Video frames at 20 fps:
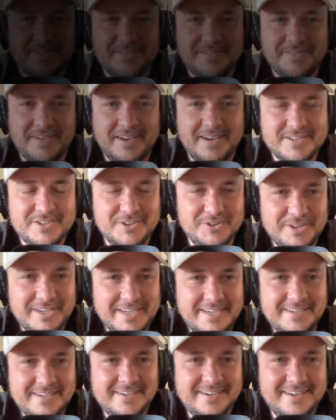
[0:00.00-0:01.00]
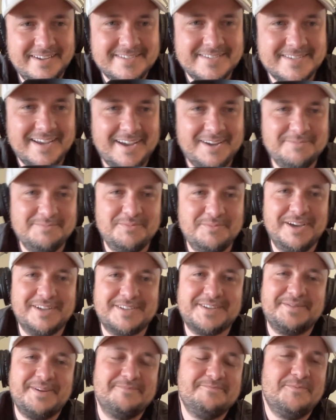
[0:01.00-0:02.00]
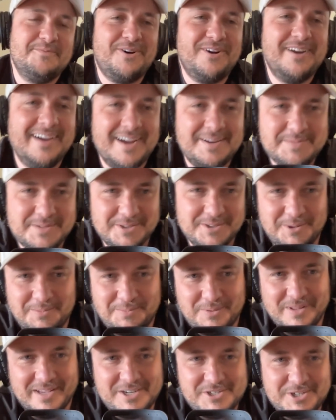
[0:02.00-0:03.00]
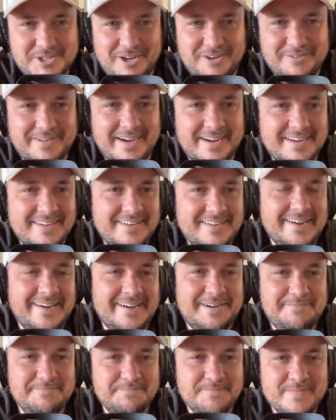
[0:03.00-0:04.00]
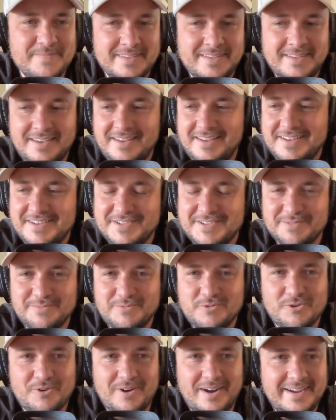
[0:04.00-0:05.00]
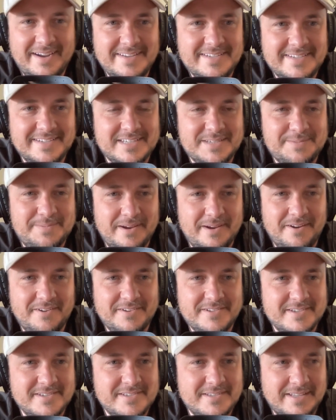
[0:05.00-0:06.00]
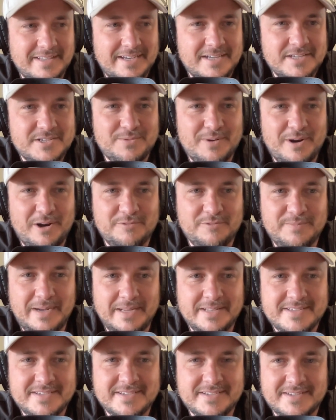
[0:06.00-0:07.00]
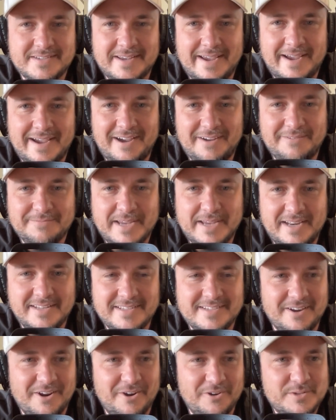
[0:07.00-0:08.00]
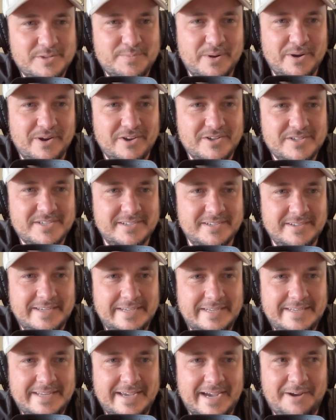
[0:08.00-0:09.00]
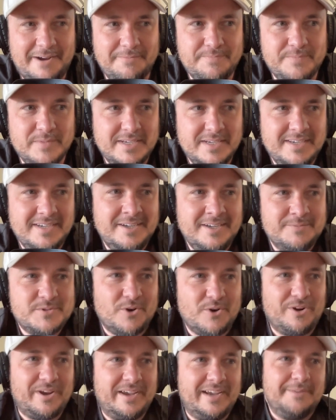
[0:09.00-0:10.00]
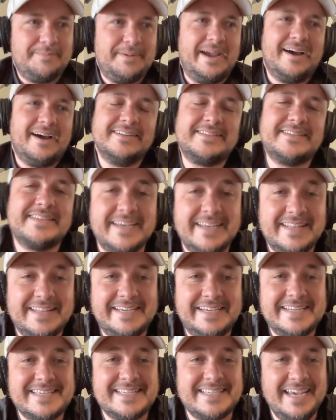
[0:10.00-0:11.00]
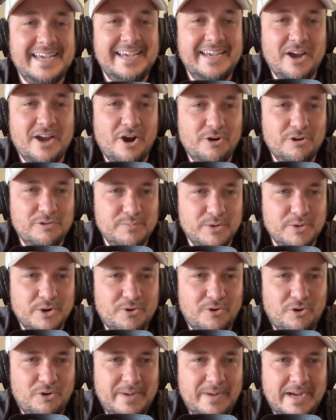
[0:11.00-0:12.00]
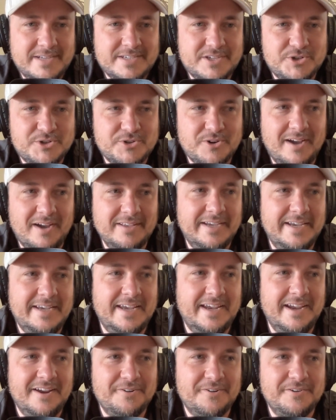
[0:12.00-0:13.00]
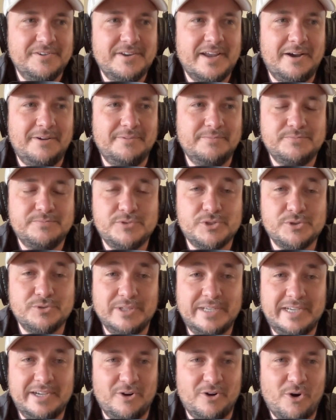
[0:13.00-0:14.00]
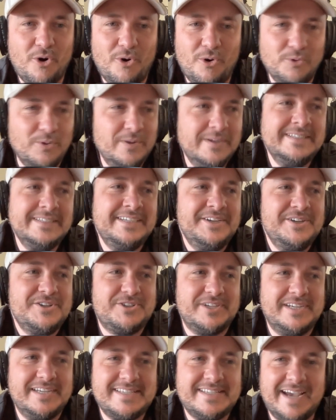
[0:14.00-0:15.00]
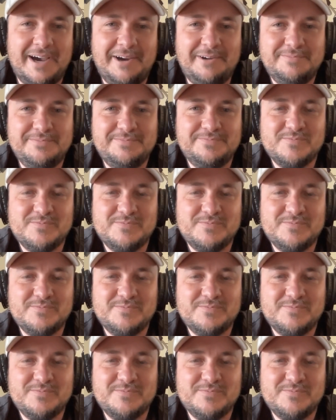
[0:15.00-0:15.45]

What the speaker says: Thanks, Lukey. It's my absolute pleasure. I've had some great experiences the last 12 months getting to know this person and talking about the CEO of McCormacks Australia here and Julia Hall. She's a